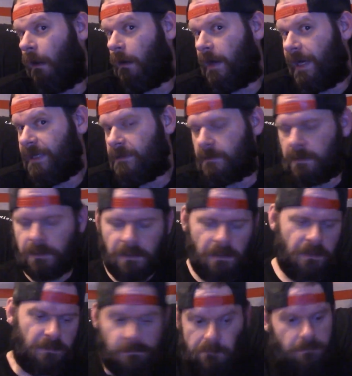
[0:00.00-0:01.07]
Right?
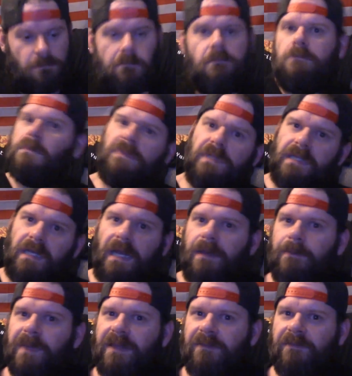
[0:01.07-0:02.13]
then I
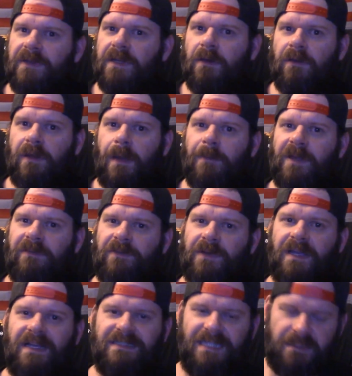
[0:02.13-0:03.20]
can make the video that I made for you
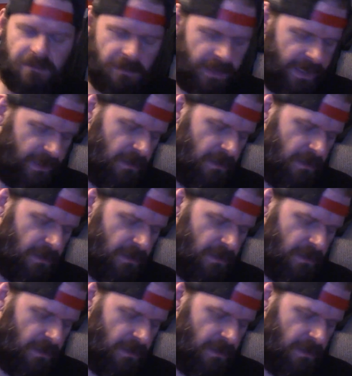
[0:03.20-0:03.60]
guys yesterday.